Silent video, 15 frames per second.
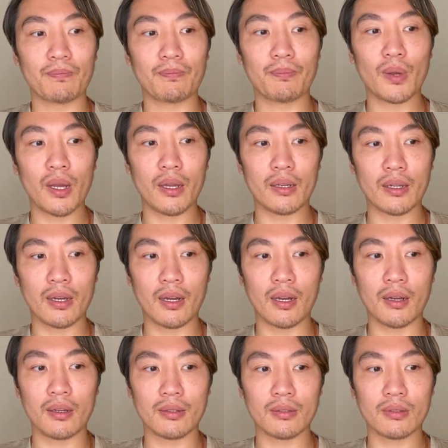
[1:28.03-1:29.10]
But
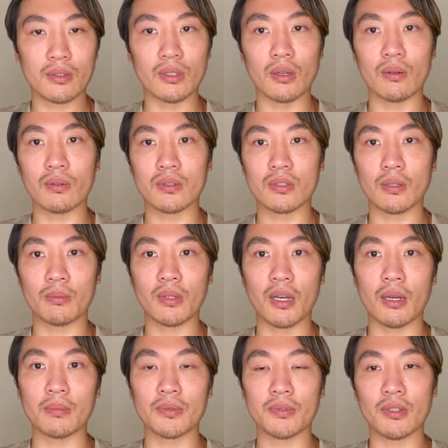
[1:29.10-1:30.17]

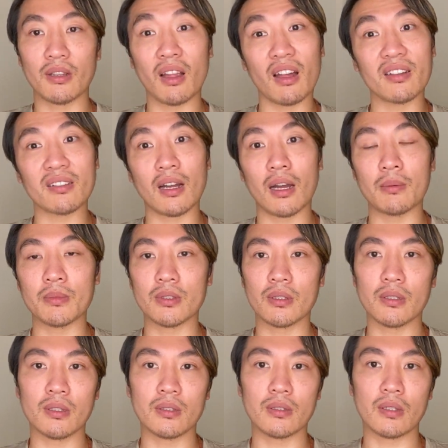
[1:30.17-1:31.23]
sometimes, a lot of times,
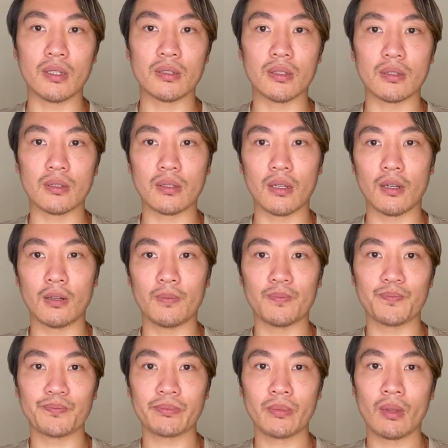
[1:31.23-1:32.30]
it just
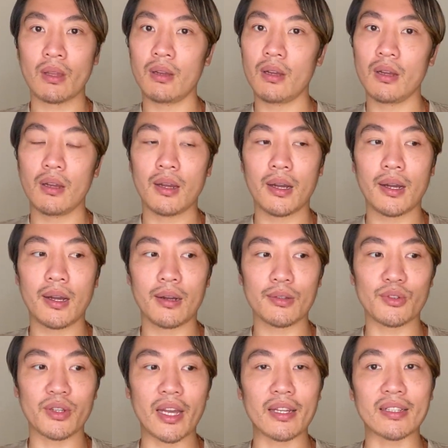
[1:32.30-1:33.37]

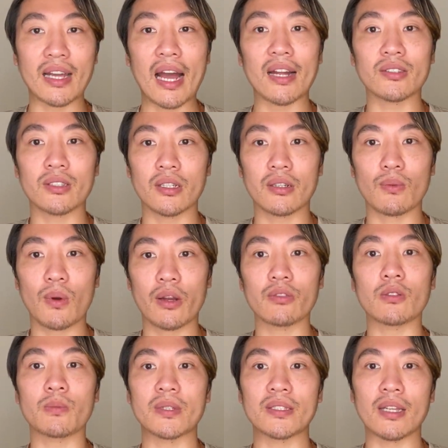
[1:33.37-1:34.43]
you can catch it
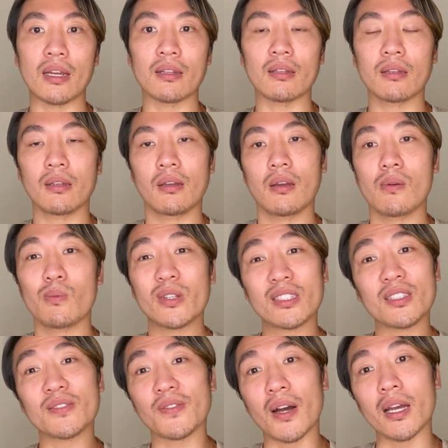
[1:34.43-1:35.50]
100%, which
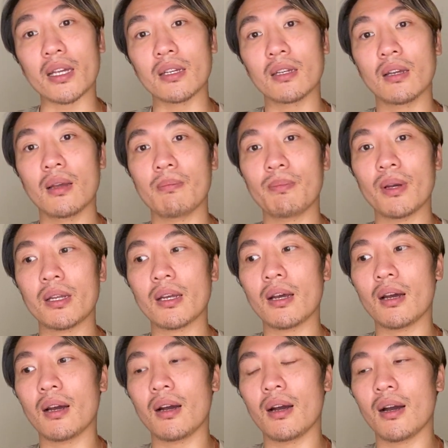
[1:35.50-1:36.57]
is fine. But
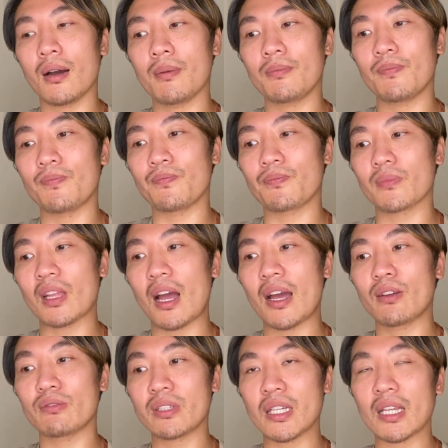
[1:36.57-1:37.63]
I
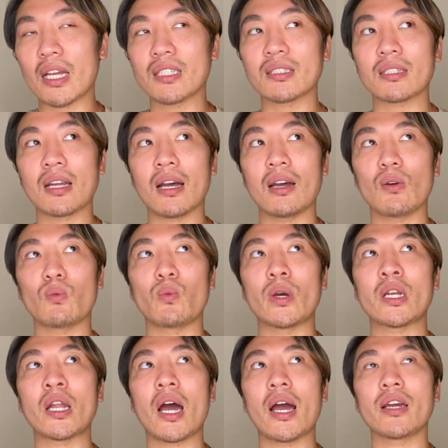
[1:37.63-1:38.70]
realized that
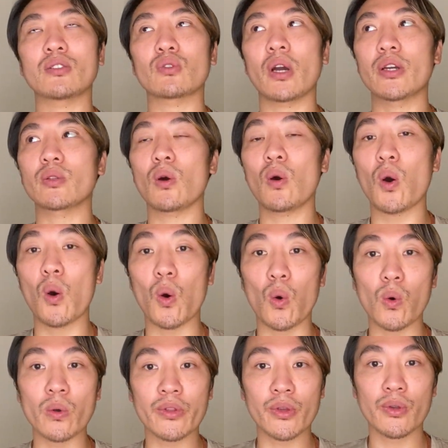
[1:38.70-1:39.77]
when I try to
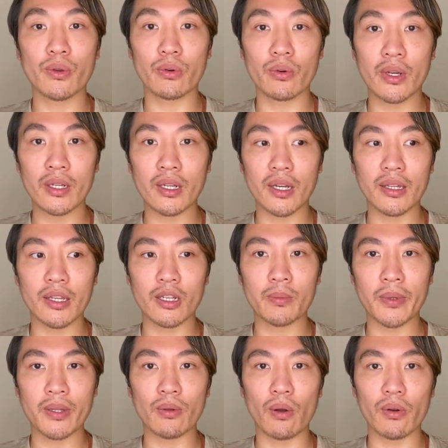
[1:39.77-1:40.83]
hold the urine a little
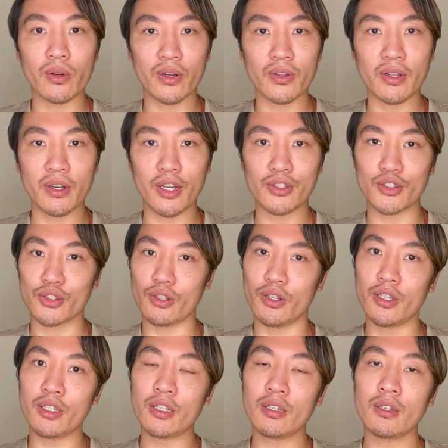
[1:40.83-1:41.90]
bit longer than I
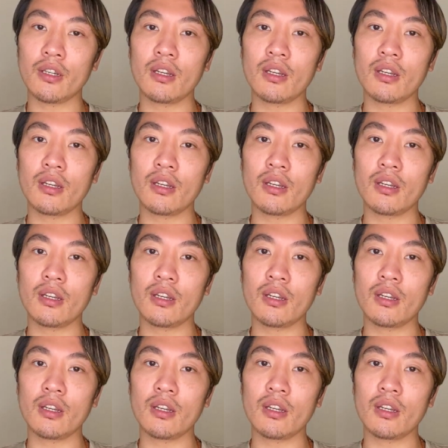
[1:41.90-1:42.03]
should,